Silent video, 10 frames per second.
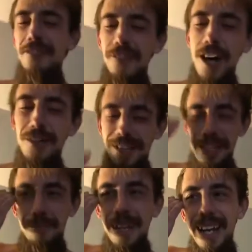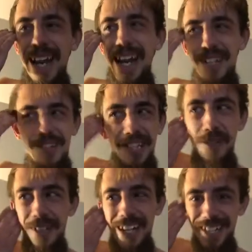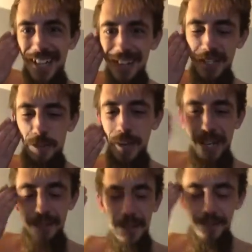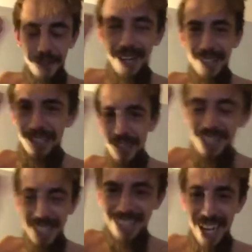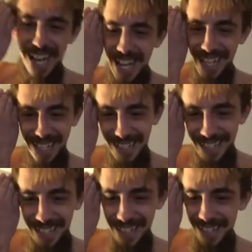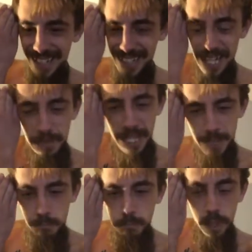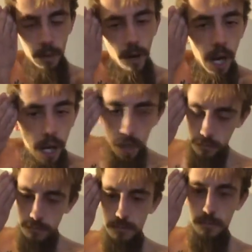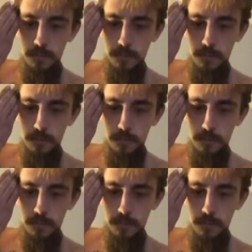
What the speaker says: a following and a big head, you see where that knowledge went. It went right to his head. And that bitch blew up.